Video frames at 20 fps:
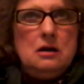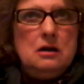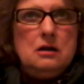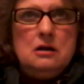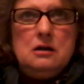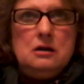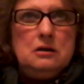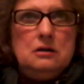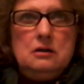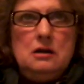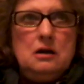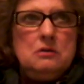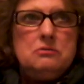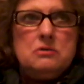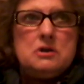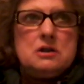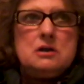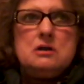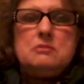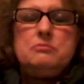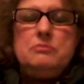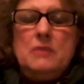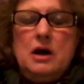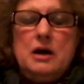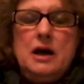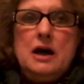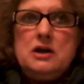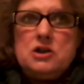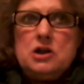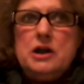And it was
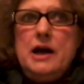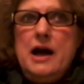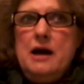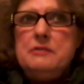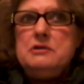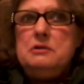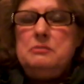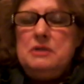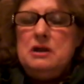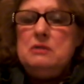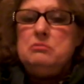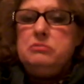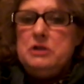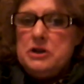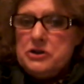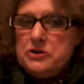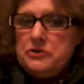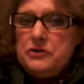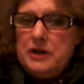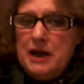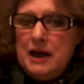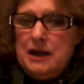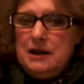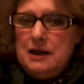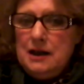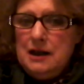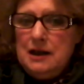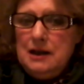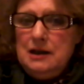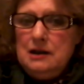actually happened to be a blizzard that
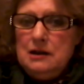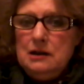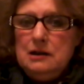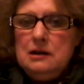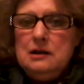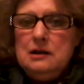night.